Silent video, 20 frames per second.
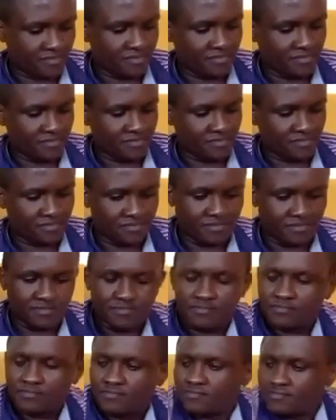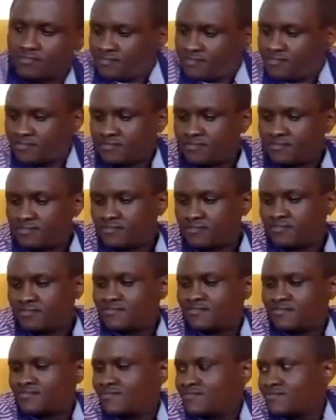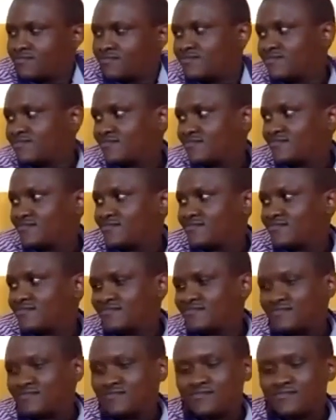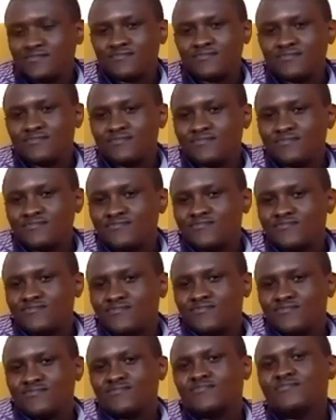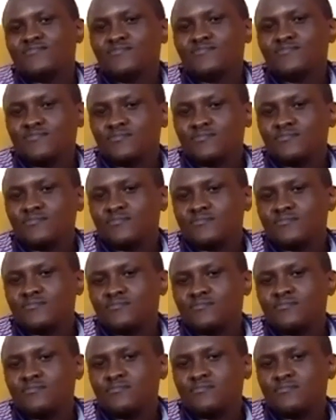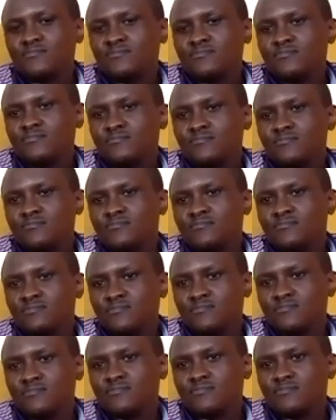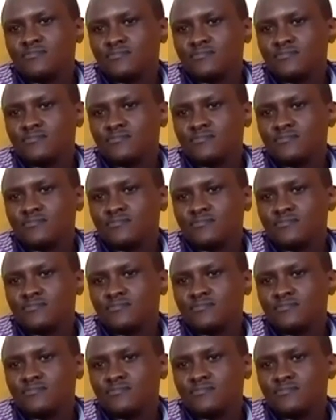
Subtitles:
(silent)